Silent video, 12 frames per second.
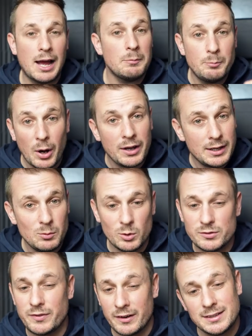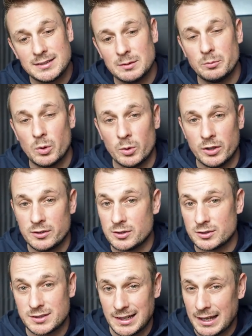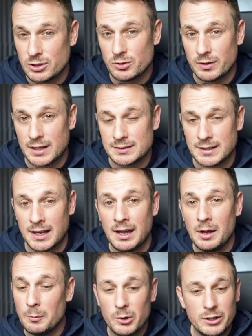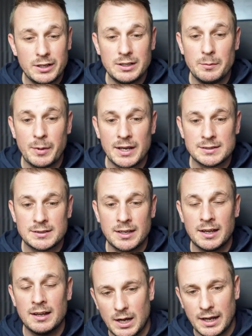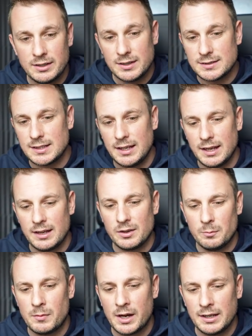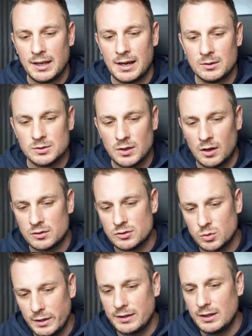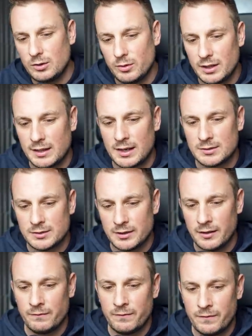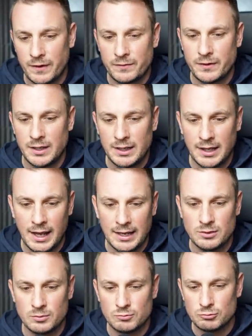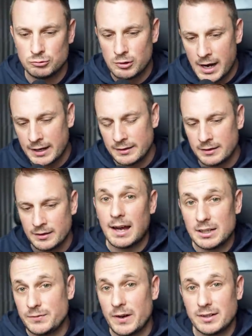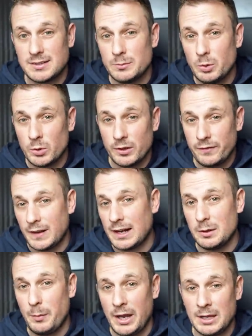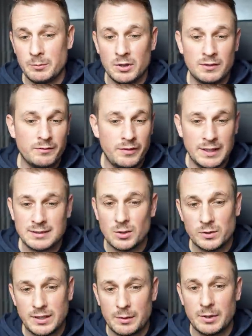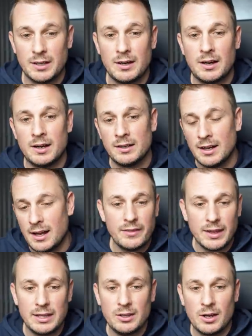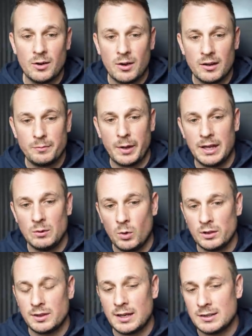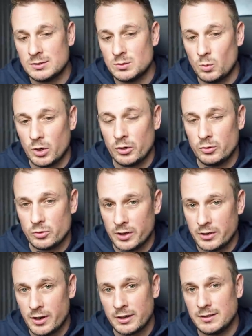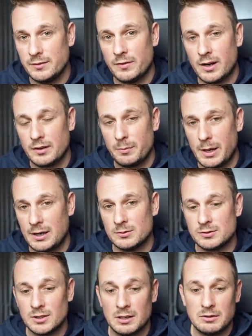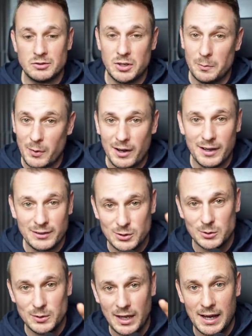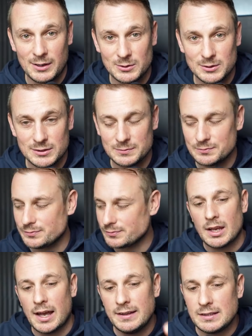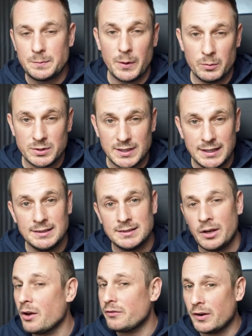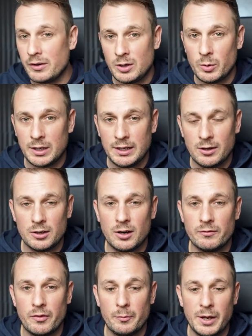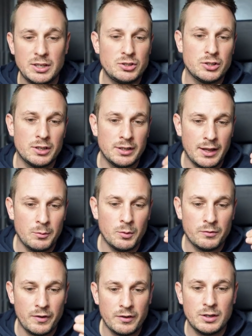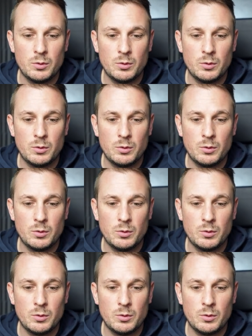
And buying was very simple. You just select your asset, put it in your basket, and you can see here that my cows cost 23,058 Rand. And it's very simple. You fill out your payment, Visa or debit card, and there you go. I've paid £1,195 to buy two cows. And this bit was easy. I very quickly got confirmation. They were very